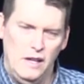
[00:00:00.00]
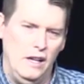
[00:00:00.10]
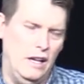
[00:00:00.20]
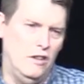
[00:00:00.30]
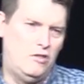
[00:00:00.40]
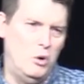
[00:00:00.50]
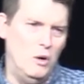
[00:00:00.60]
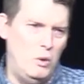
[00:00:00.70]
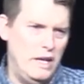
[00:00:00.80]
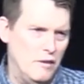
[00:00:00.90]
is
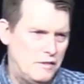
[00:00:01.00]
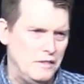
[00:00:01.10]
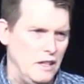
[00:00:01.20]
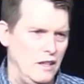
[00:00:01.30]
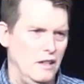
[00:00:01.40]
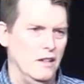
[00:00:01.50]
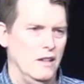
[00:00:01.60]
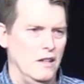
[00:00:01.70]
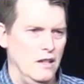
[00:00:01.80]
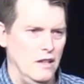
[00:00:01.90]
where we have seen
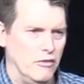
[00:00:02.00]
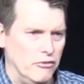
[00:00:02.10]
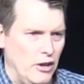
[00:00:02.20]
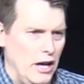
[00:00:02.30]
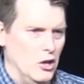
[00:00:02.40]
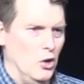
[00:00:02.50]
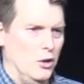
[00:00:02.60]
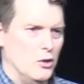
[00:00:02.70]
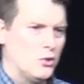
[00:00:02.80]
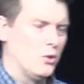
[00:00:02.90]
the
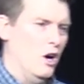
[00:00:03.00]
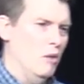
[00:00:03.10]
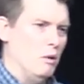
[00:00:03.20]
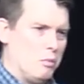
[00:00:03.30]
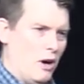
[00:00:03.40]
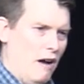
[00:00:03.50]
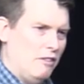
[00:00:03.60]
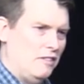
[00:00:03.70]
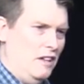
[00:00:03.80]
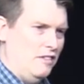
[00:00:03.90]
failed Trump
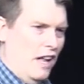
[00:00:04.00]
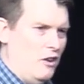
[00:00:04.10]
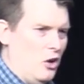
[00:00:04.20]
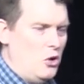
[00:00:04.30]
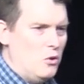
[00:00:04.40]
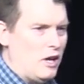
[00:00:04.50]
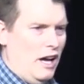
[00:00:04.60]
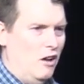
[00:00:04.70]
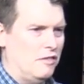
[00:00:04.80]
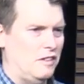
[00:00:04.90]
prophecies. I don't know who
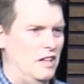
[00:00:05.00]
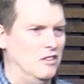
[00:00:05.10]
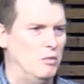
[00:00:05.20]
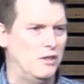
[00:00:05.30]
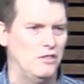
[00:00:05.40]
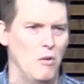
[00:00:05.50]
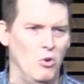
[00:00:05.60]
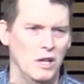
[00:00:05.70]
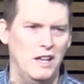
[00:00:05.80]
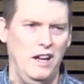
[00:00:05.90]
counts these, but
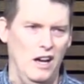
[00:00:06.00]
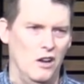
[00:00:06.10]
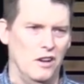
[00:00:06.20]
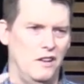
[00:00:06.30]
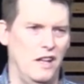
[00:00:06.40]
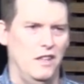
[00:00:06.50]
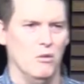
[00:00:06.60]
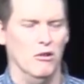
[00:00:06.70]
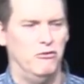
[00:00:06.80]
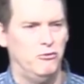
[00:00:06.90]
someone counted that
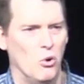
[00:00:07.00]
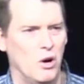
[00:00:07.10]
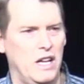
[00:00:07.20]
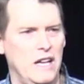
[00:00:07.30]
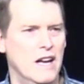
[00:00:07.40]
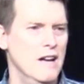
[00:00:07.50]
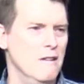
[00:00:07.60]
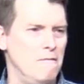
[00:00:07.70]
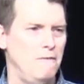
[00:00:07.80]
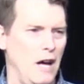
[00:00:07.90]
there were 40
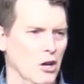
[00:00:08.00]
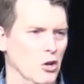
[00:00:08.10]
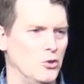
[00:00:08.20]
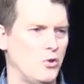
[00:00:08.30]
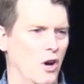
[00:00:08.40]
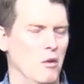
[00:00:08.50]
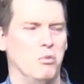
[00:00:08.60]
failed Trump